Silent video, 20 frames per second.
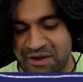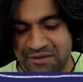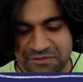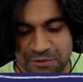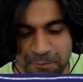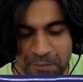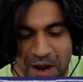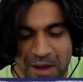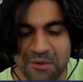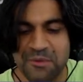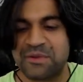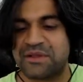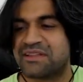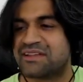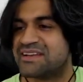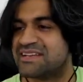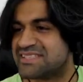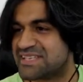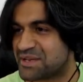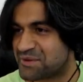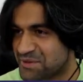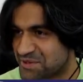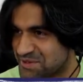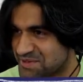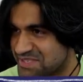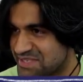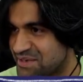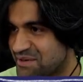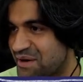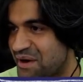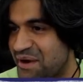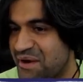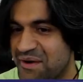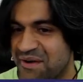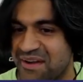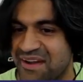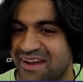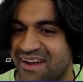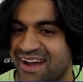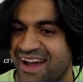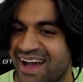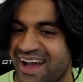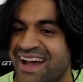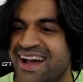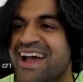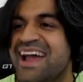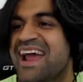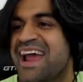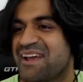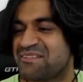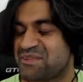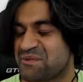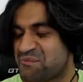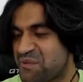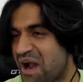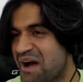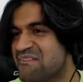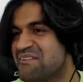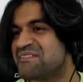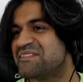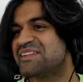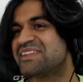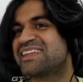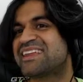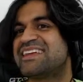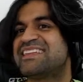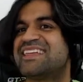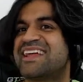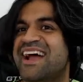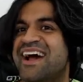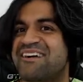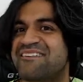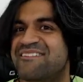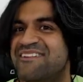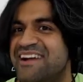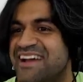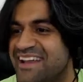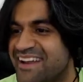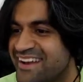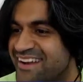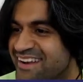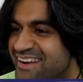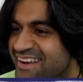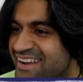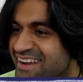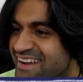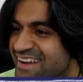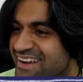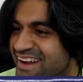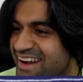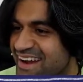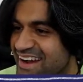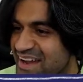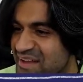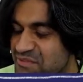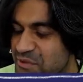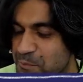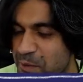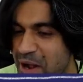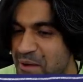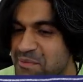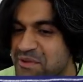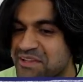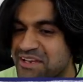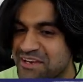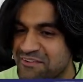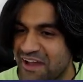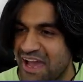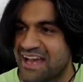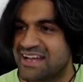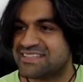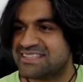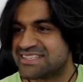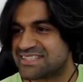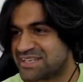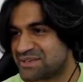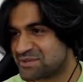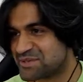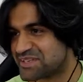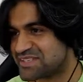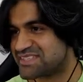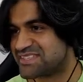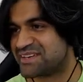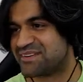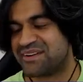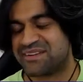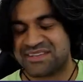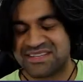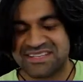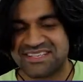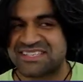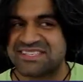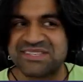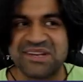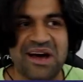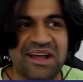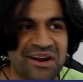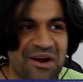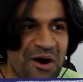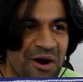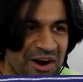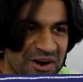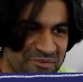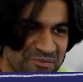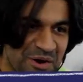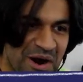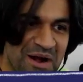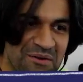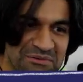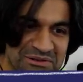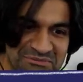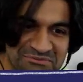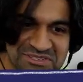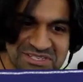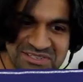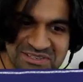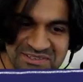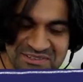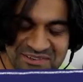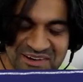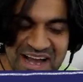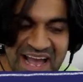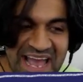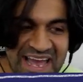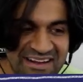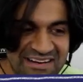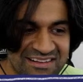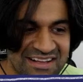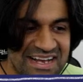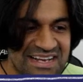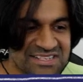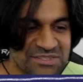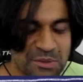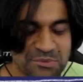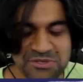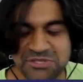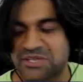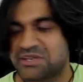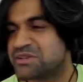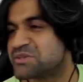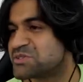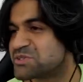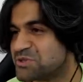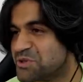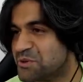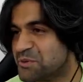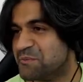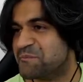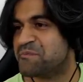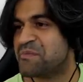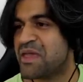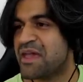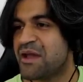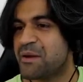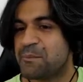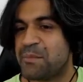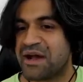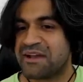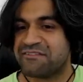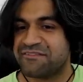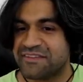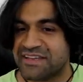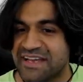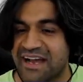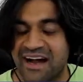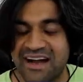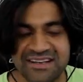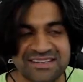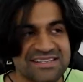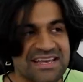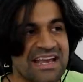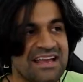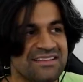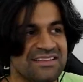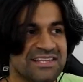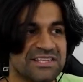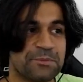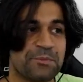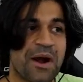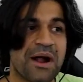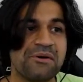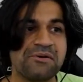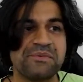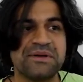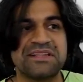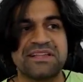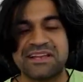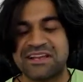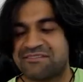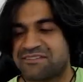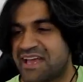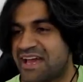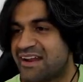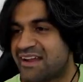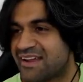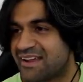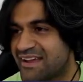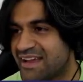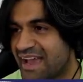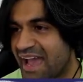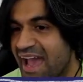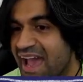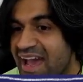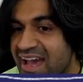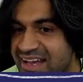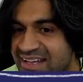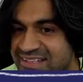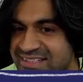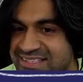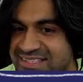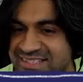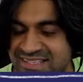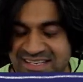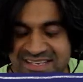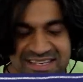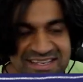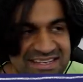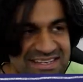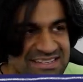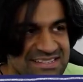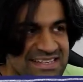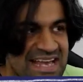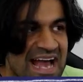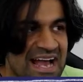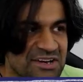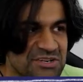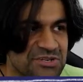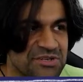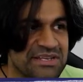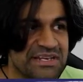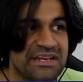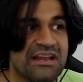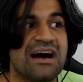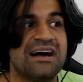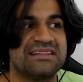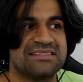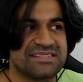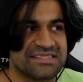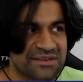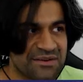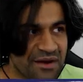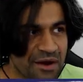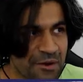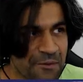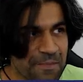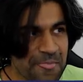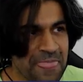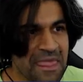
If the probability is equal to 0, if the probability that I win, if the probability of heads is equal to 0, then this is not a hard problem to analyze. So I'm just going to assume by fiat that the probability of getting heads is actually not 0.